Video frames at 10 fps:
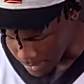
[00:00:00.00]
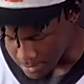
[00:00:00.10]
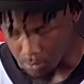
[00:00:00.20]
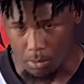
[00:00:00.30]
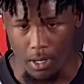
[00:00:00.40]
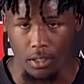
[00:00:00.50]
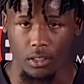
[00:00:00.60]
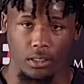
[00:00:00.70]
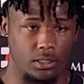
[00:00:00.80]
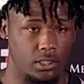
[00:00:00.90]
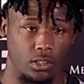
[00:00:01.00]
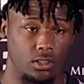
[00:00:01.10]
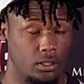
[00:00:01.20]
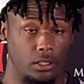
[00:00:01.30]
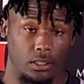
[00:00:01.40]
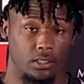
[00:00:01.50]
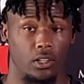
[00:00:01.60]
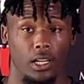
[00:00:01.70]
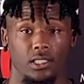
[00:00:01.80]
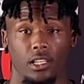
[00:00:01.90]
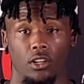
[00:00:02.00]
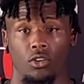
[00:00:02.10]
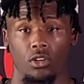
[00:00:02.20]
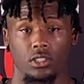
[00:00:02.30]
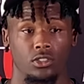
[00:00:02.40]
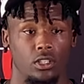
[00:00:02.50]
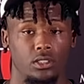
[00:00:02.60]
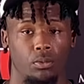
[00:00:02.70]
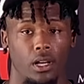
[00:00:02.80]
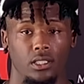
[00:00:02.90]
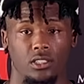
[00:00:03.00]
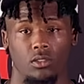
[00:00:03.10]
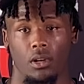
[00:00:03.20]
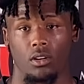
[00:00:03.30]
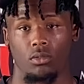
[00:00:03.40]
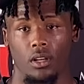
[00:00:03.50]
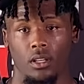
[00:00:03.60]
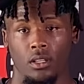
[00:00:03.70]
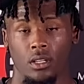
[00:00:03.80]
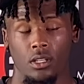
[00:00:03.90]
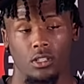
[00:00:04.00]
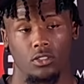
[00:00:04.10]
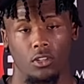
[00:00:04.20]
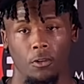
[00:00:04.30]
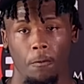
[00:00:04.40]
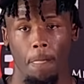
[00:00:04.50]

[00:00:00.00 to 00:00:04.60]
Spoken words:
it as a reminder that it's still got to stay the course and trust the process no matter what. So.